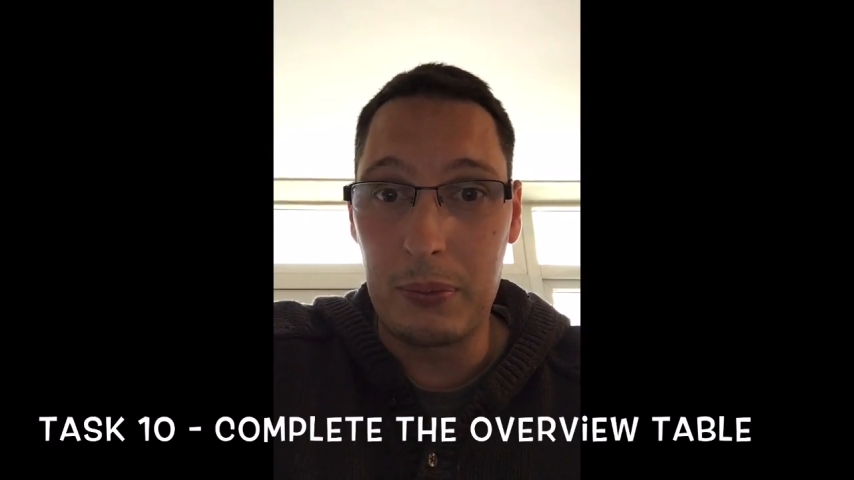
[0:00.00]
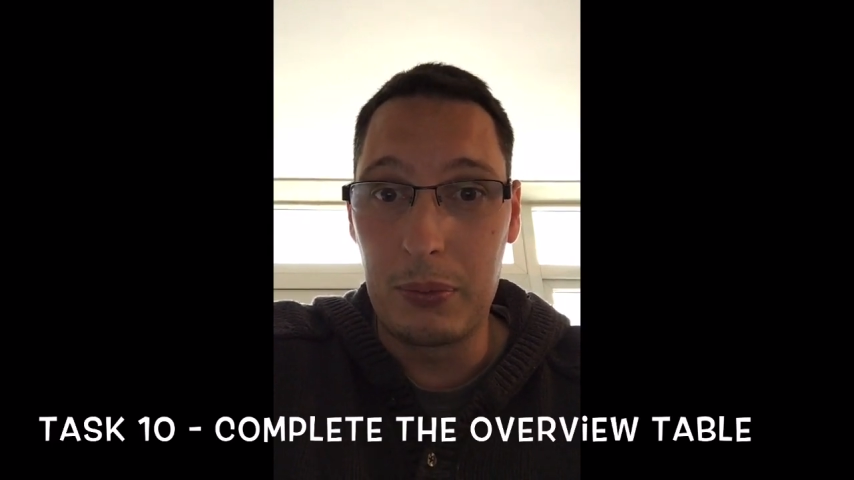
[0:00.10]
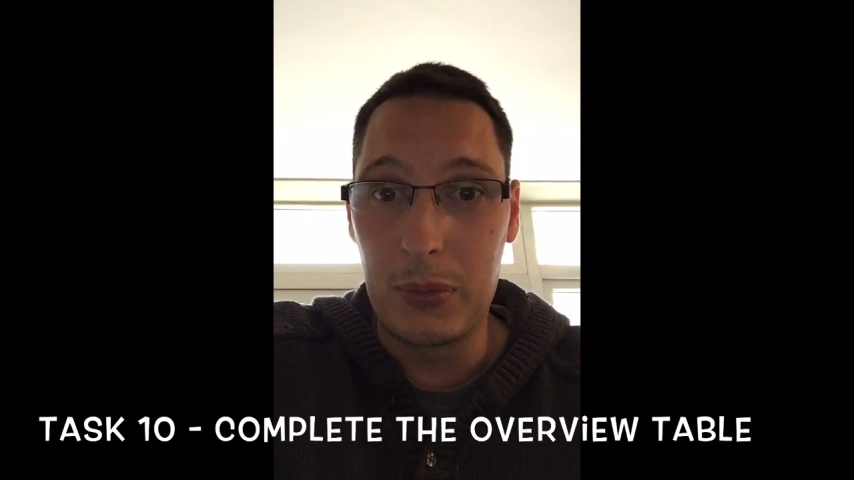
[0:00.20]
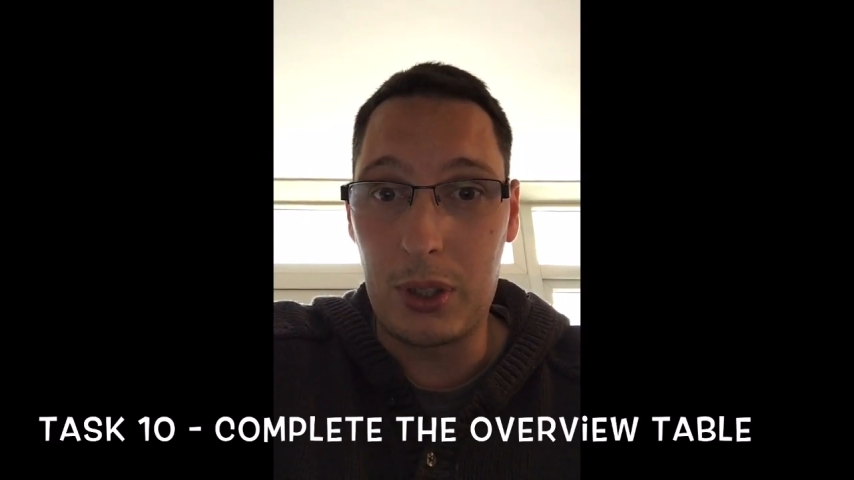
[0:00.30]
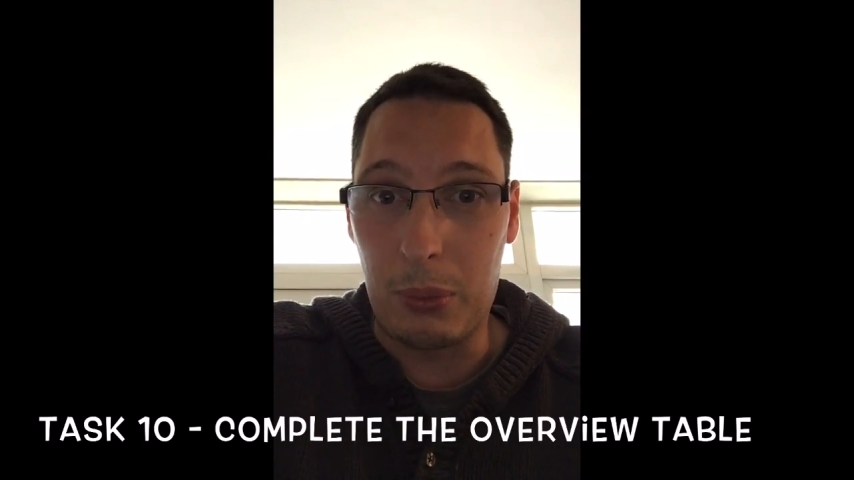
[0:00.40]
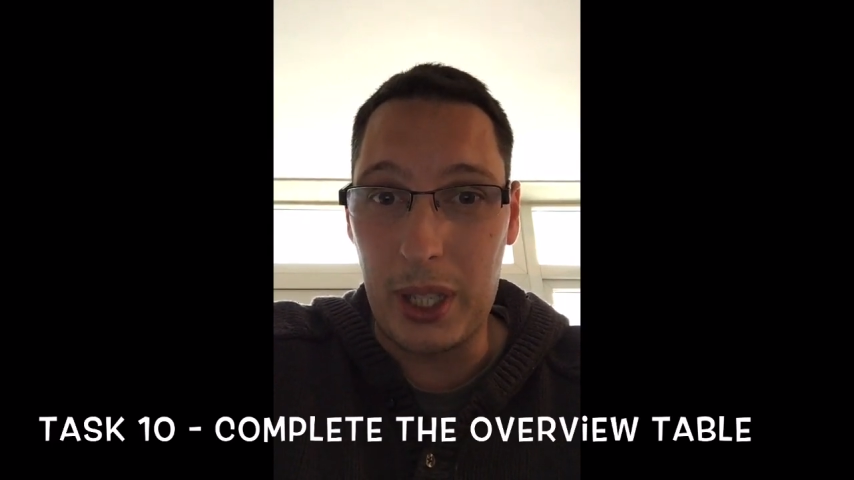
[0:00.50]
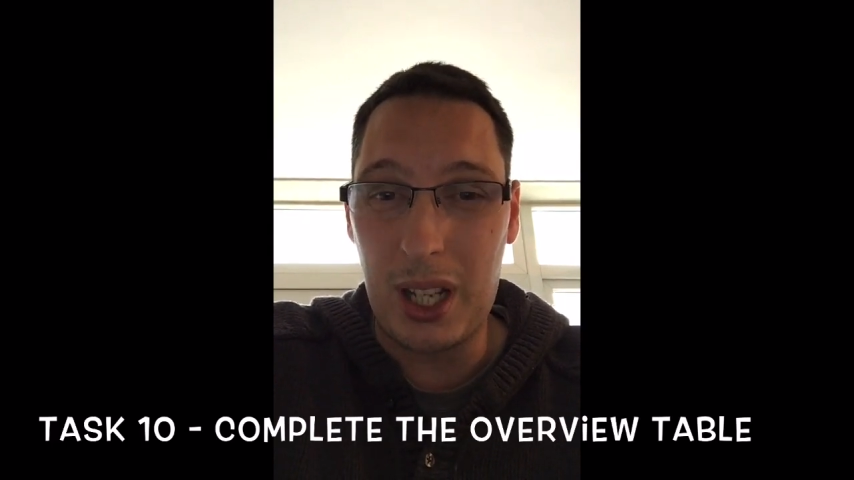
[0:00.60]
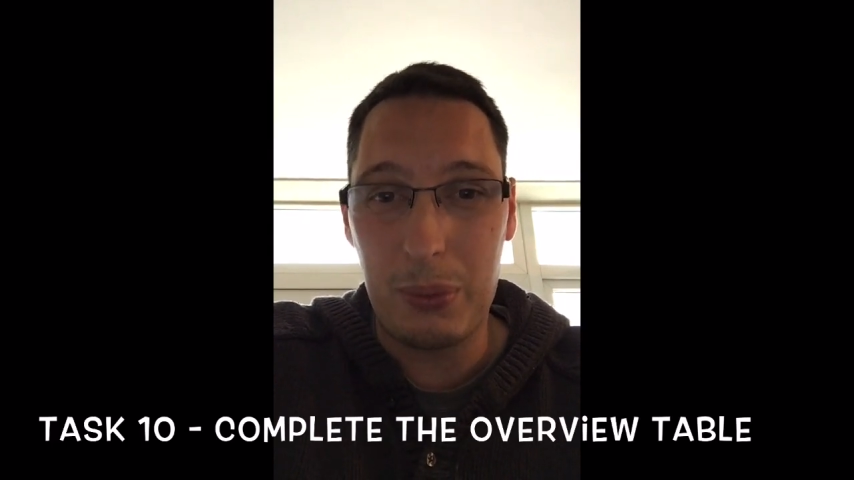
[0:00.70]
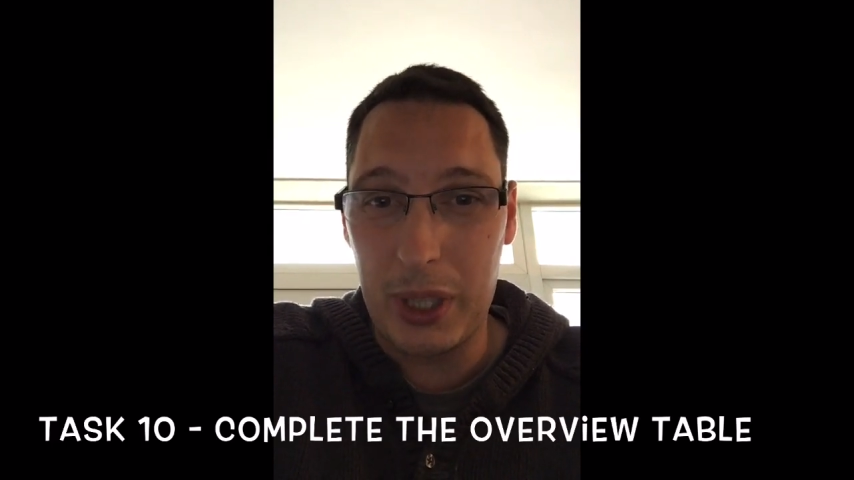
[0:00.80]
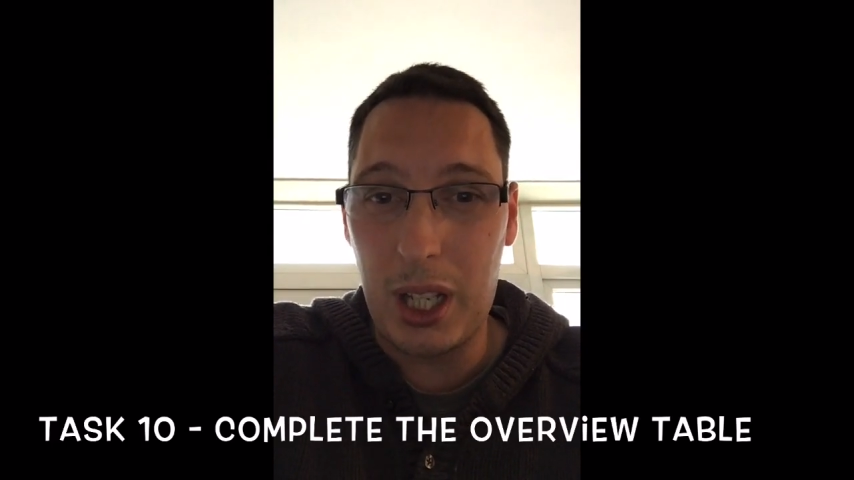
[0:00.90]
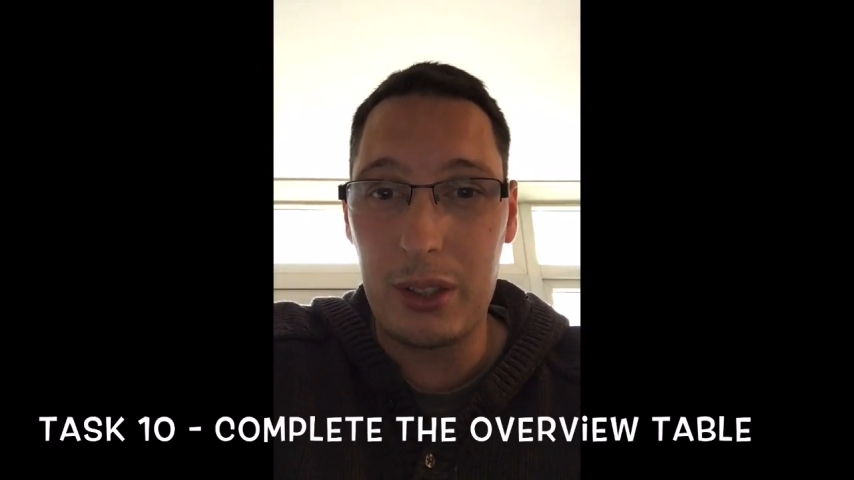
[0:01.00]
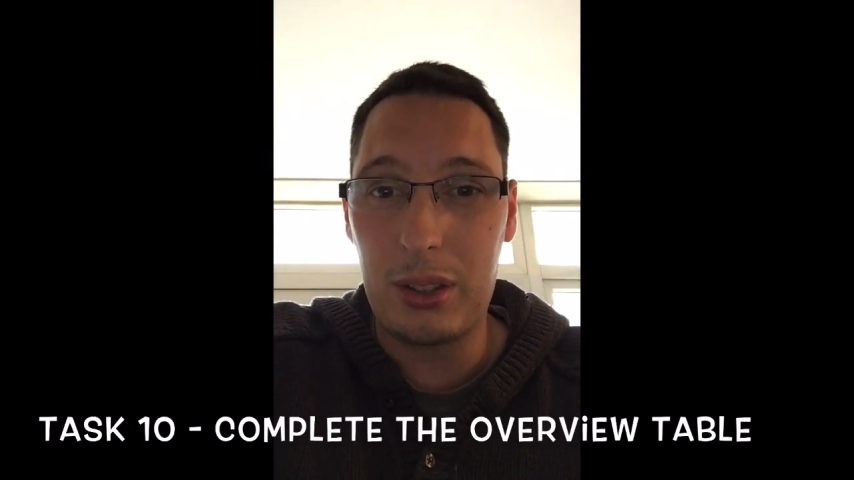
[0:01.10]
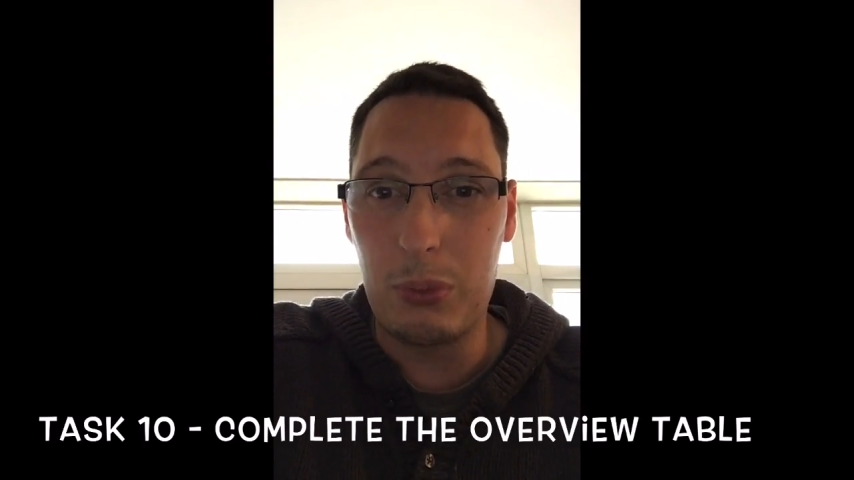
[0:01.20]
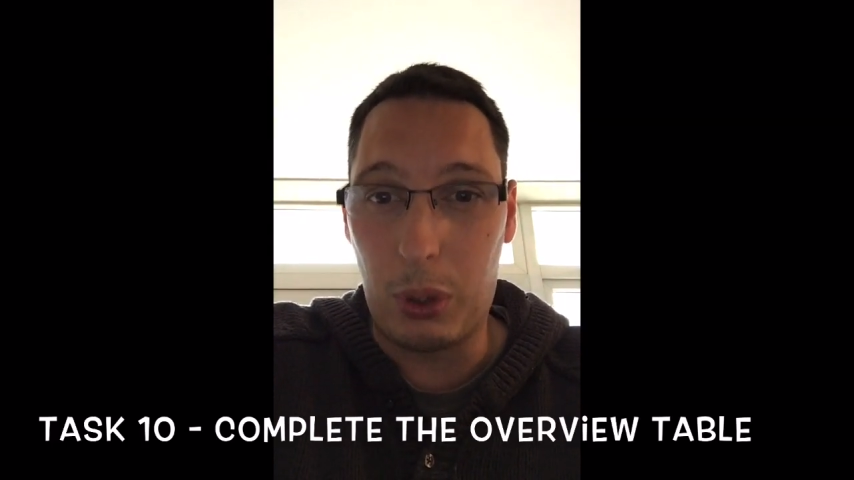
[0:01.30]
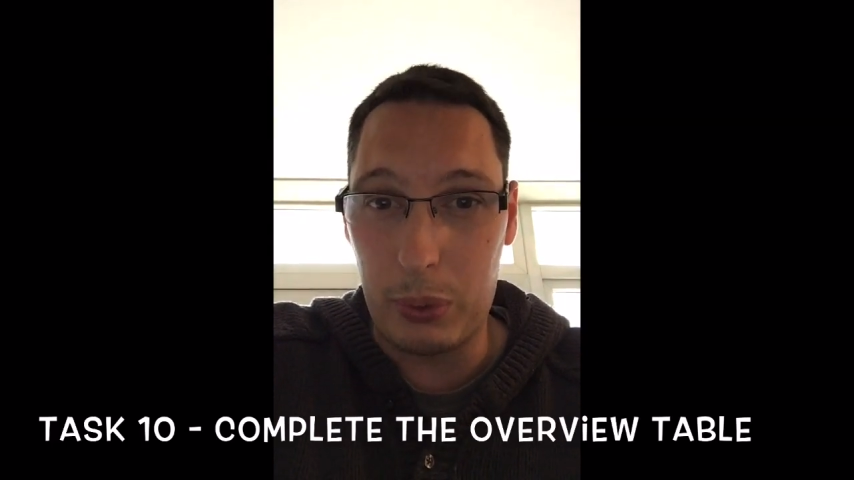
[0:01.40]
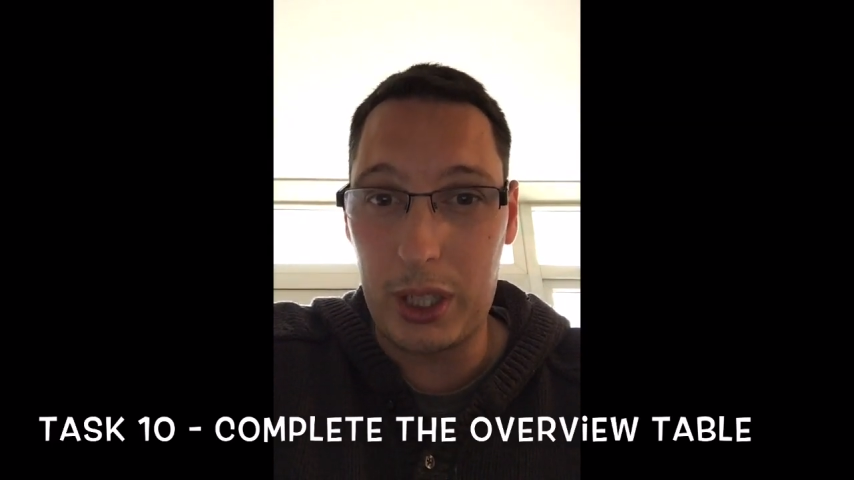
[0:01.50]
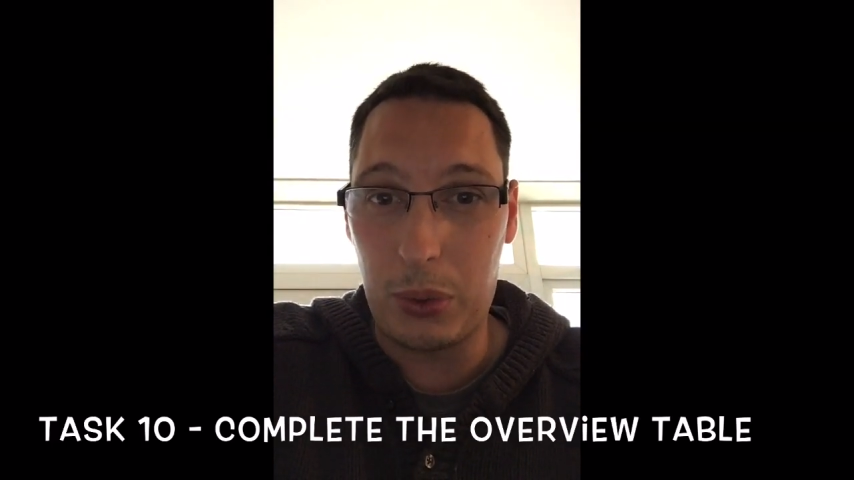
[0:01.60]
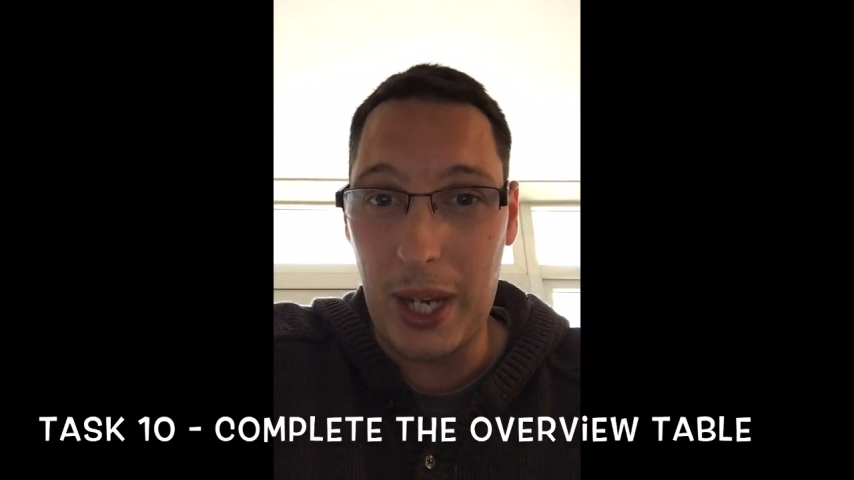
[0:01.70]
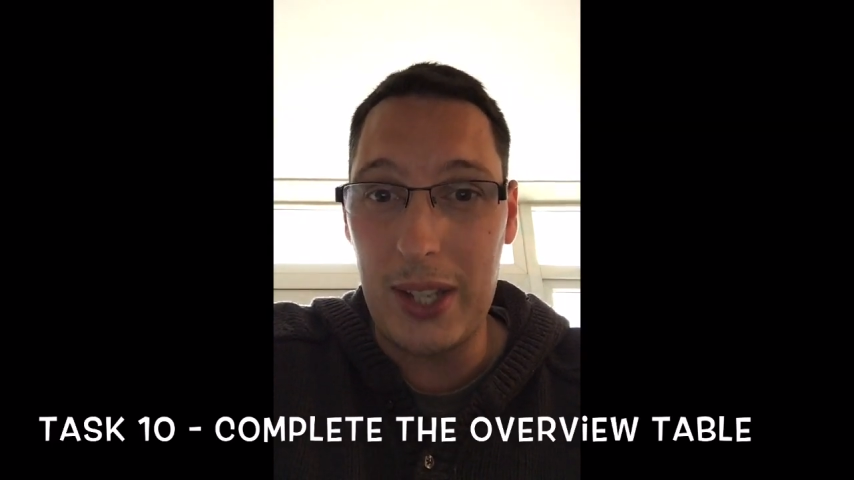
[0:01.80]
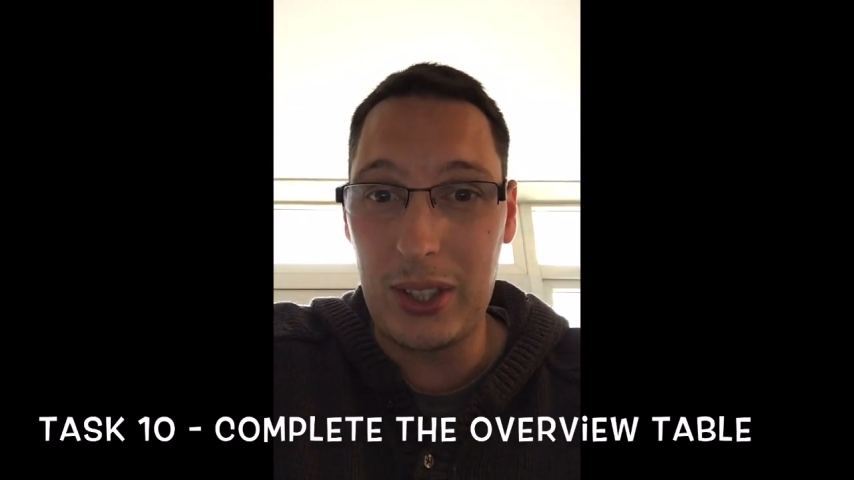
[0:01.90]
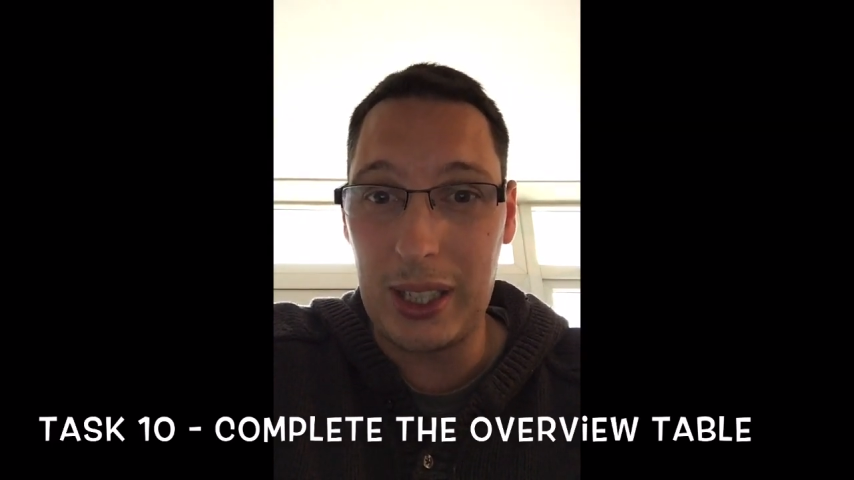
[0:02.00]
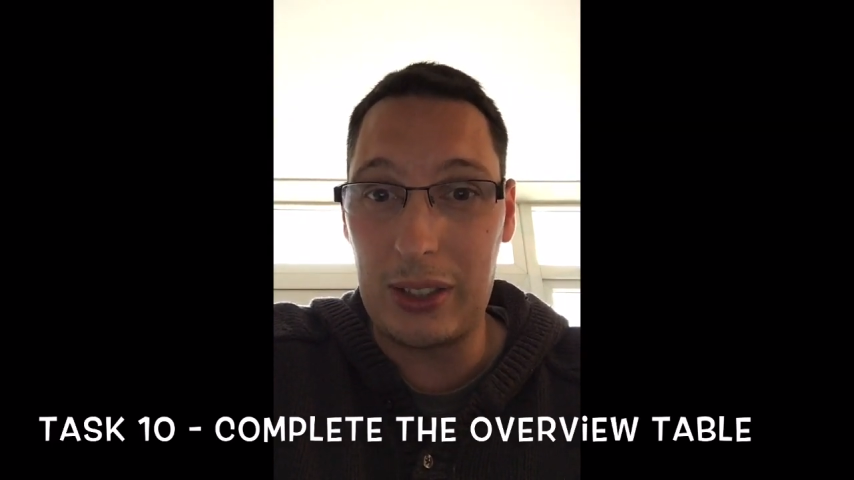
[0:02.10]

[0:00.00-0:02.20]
So we are what we're creating